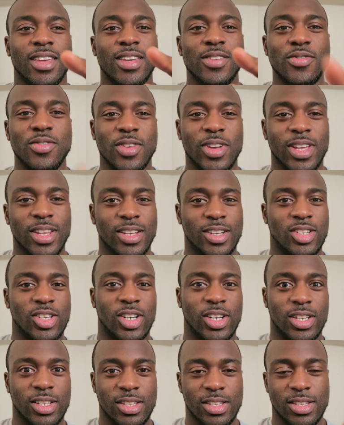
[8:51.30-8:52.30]
if you get the
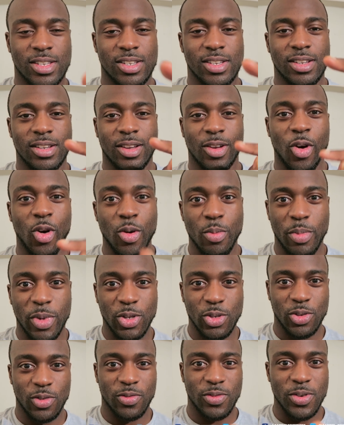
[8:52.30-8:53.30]
chance, go on
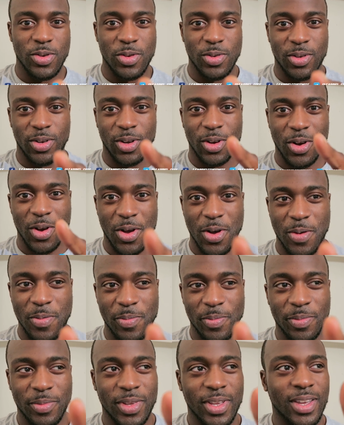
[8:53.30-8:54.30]

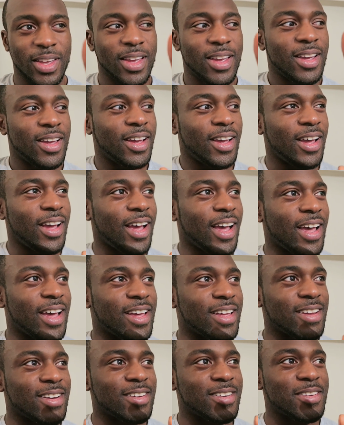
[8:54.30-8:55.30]
musclefood.com
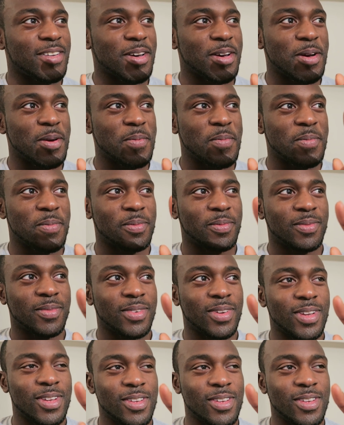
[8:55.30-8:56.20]
and um,